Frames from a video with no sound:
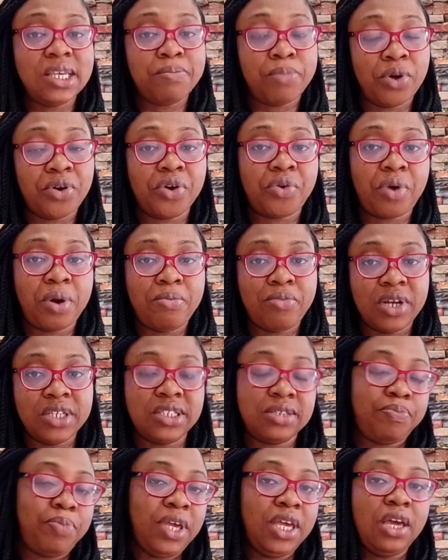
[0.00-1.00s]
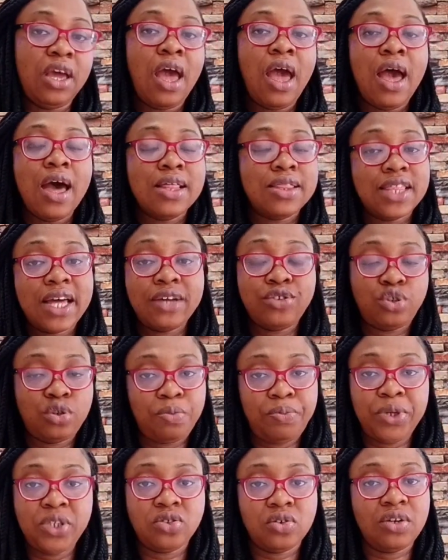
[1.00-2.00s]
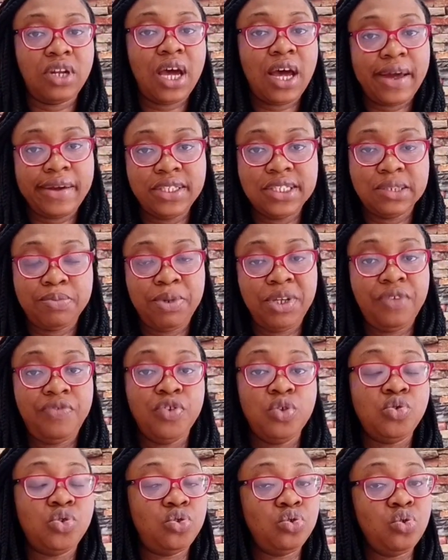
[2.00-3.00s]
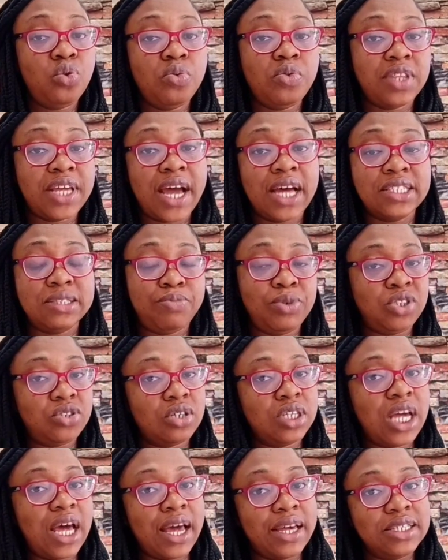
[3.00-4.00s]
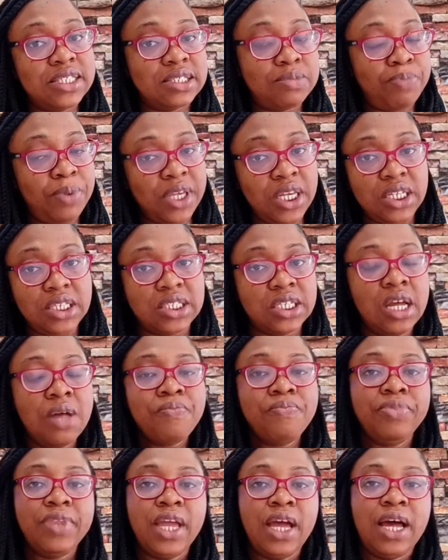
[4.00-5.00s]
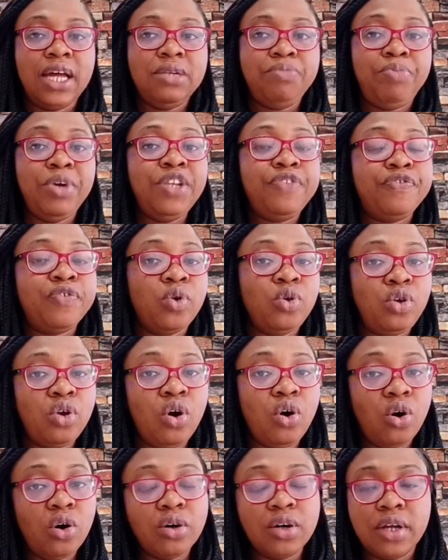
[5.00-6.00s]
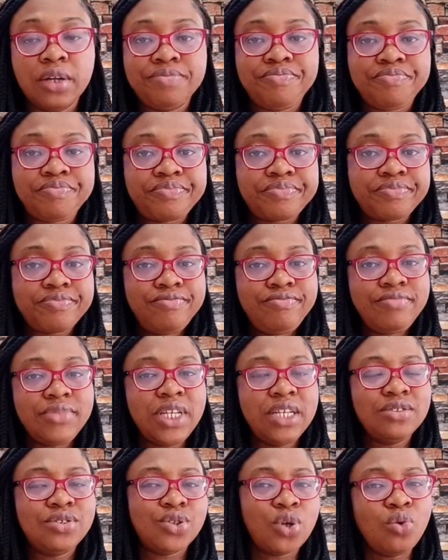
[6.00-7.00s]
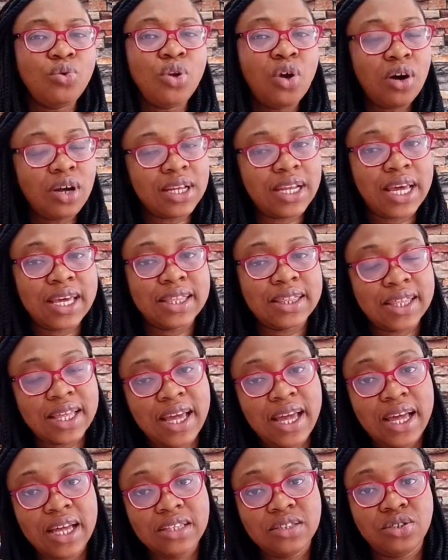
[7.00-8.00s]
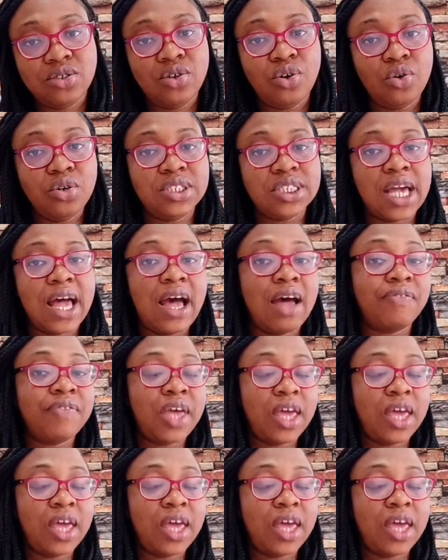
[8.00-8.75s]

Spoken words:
buttercream recipe that you beat on high speed. If you do that, beat on high speed and beat for so long like that, you're going to have